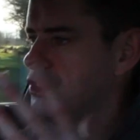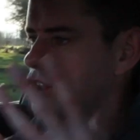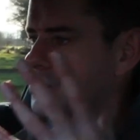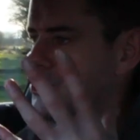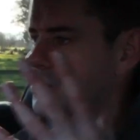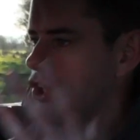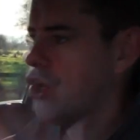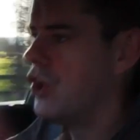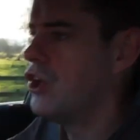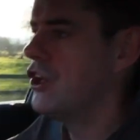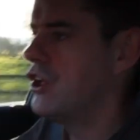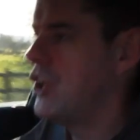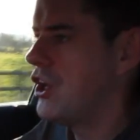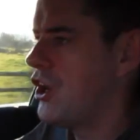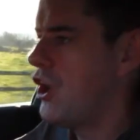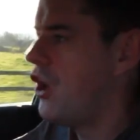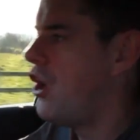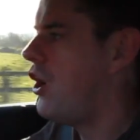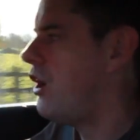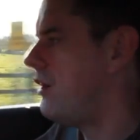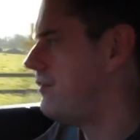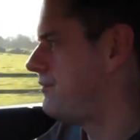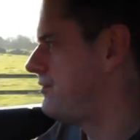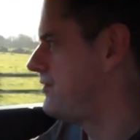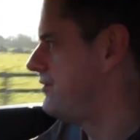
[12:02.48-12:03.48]
to turn it
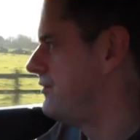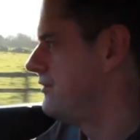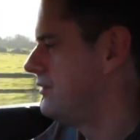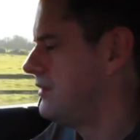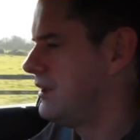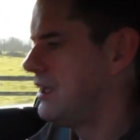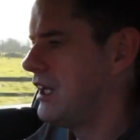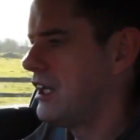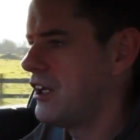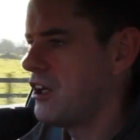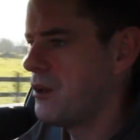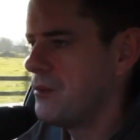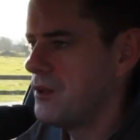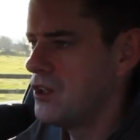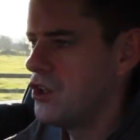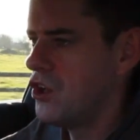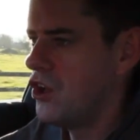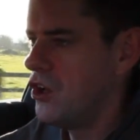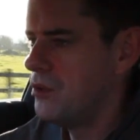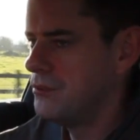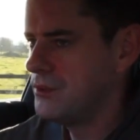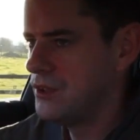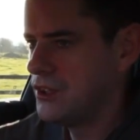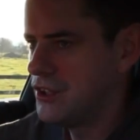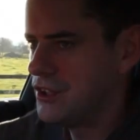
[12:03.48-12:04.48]
off when I coming
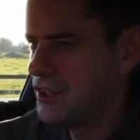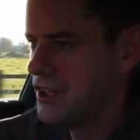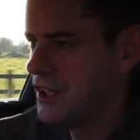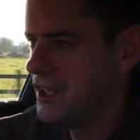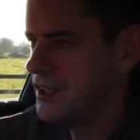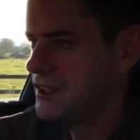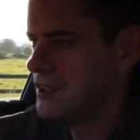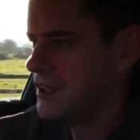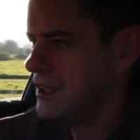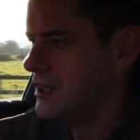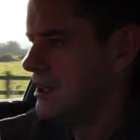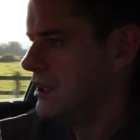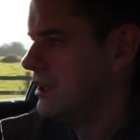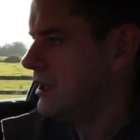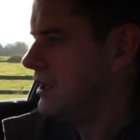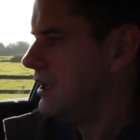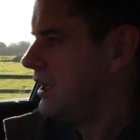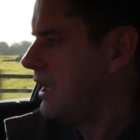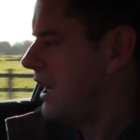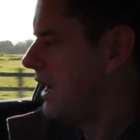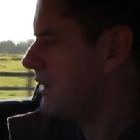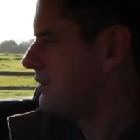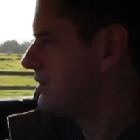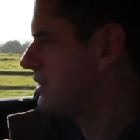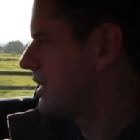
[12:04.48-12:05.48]
home the other night
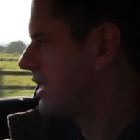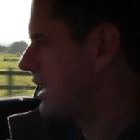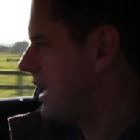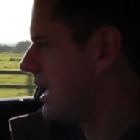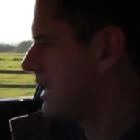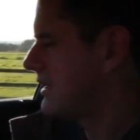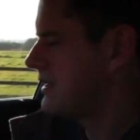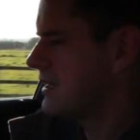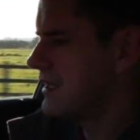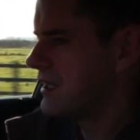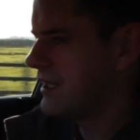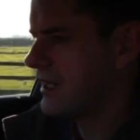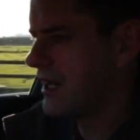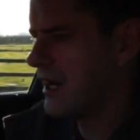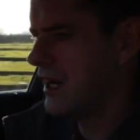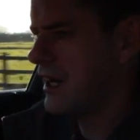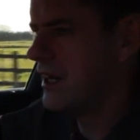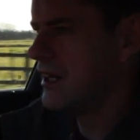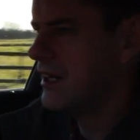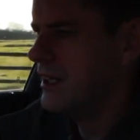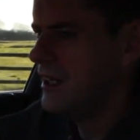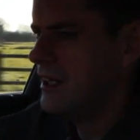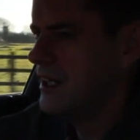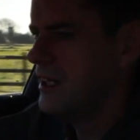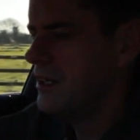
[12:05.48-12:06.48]
after collecting the
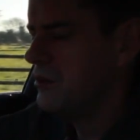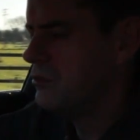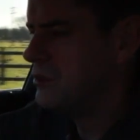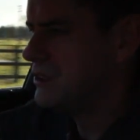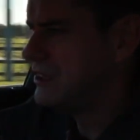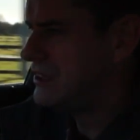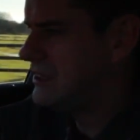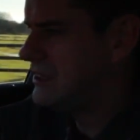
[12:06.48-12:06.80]
car. It was